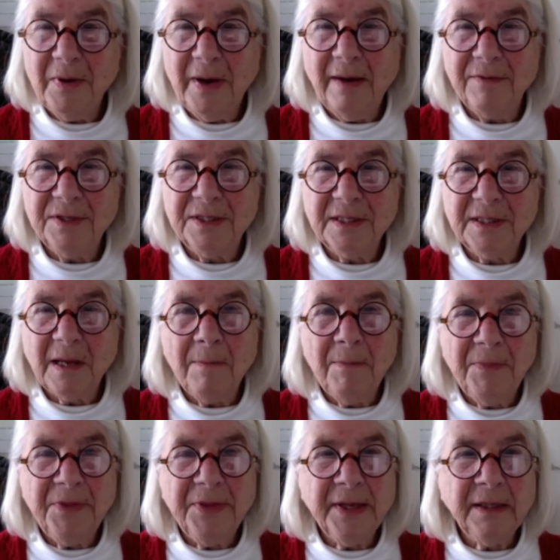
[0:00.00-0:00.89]
have
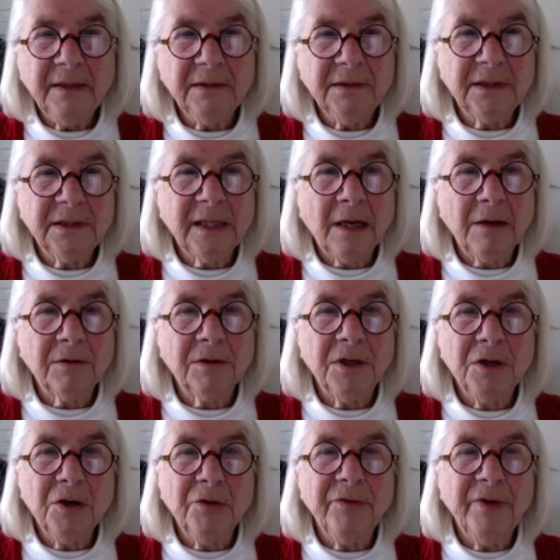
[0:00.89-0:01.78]
something stuck
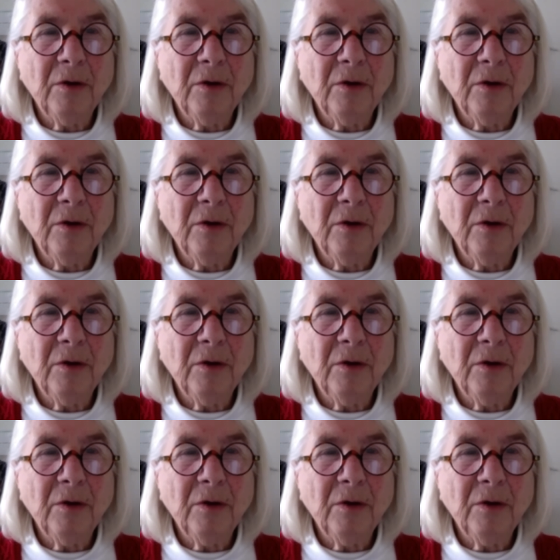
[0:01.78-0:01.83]
to your